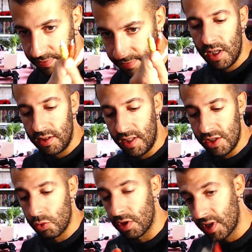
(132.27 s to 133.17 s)

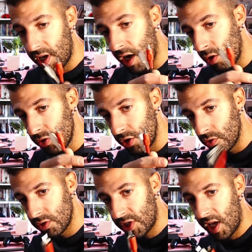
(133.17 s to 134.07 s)
These were the
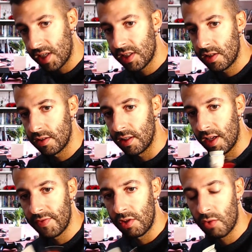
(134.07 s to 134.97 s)
audio jacks, the
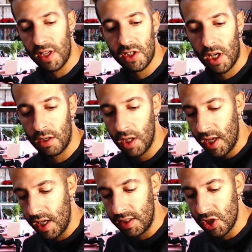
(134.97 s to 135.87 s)
left and right channel,
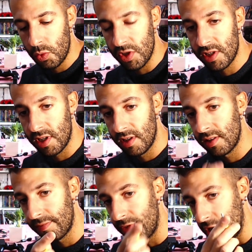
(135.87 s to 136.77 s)
and this was the
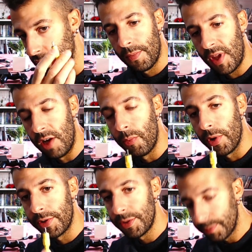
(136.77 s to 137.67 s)
video
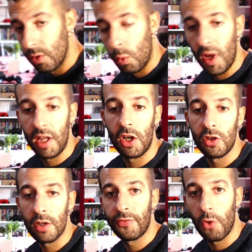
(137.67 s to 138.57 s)
input. Well, you're
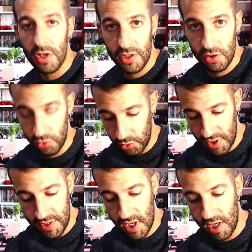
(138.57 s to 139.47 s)
not forced to do
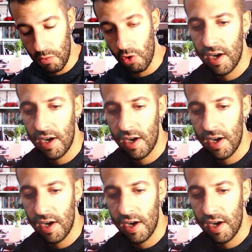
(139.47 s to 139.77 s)
this anymore.